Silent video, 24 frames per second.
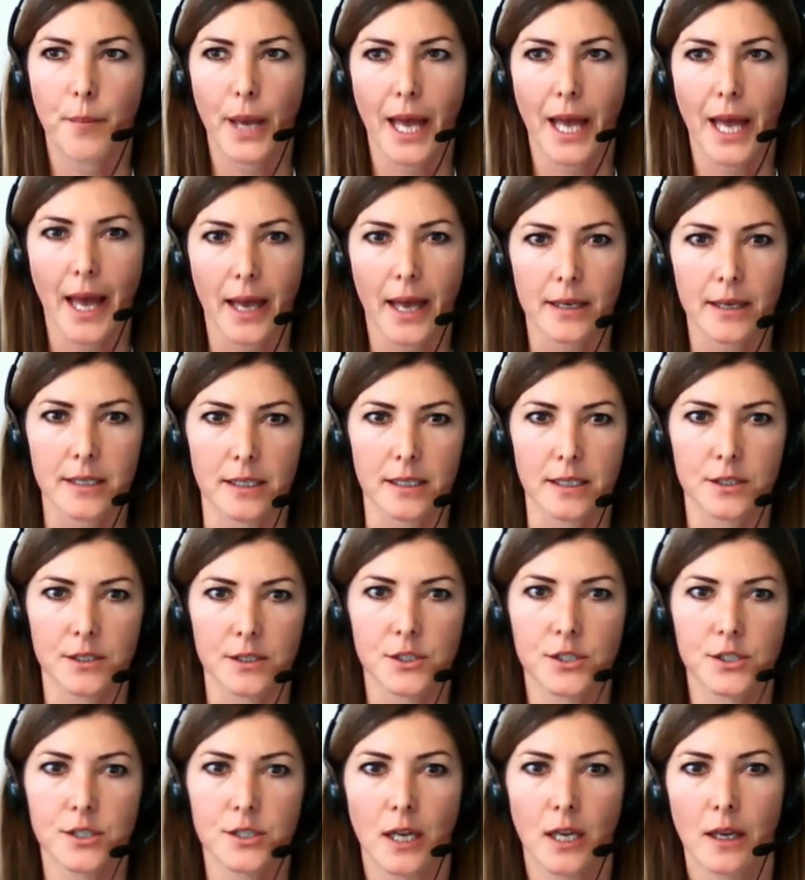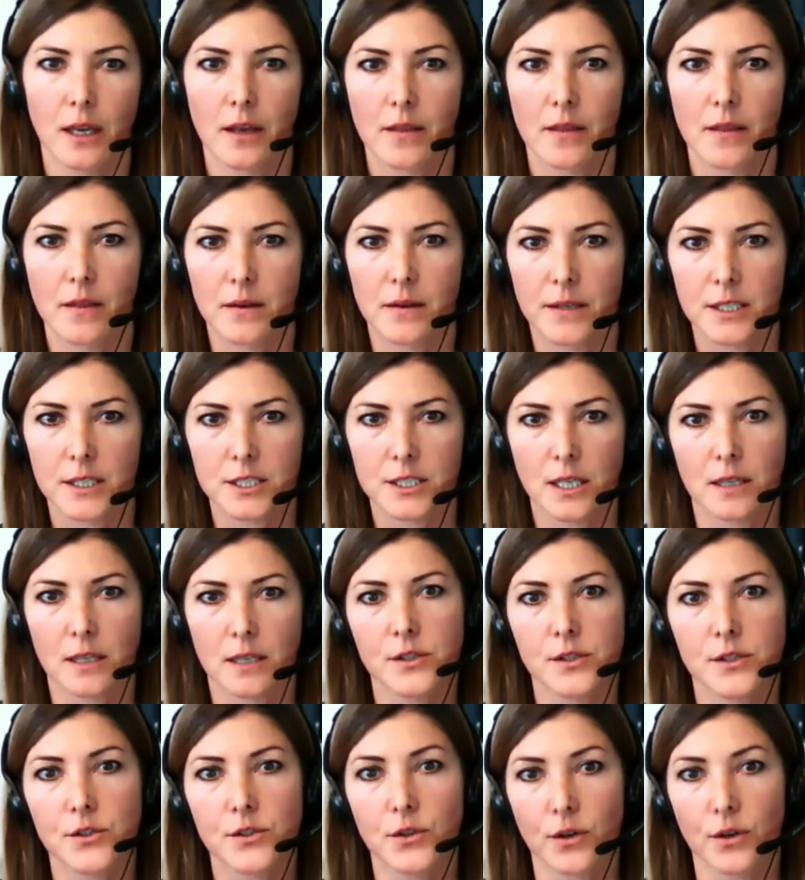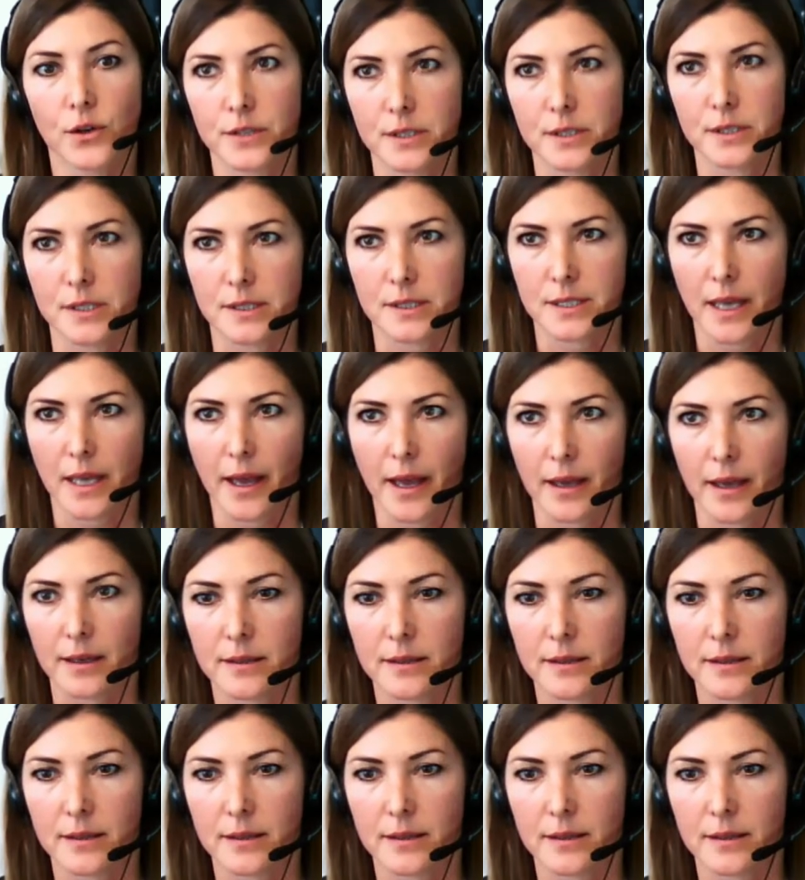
package, the Digital Services Act.